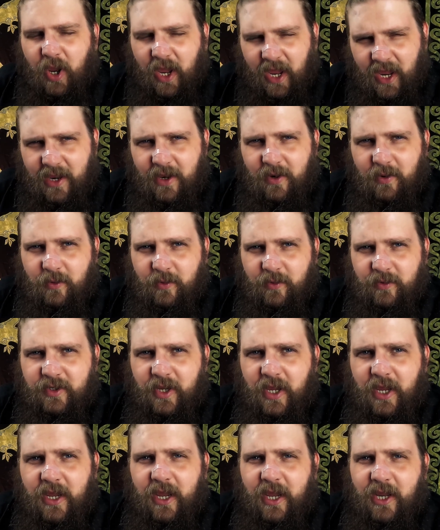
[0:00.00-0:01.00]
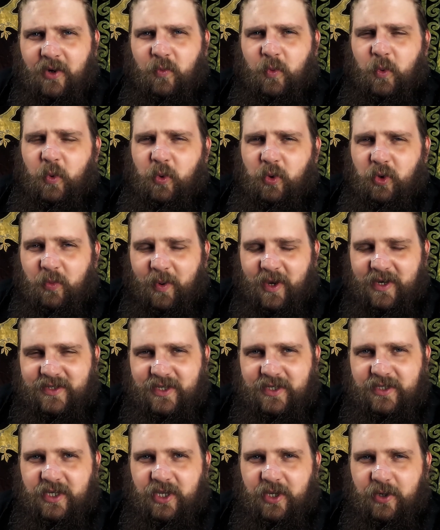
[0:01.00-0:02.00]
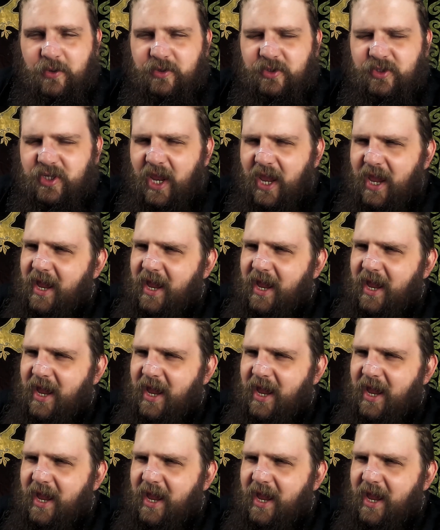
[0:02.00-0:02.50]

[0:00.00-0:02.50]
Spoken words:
hailed and ruled by Sisychus,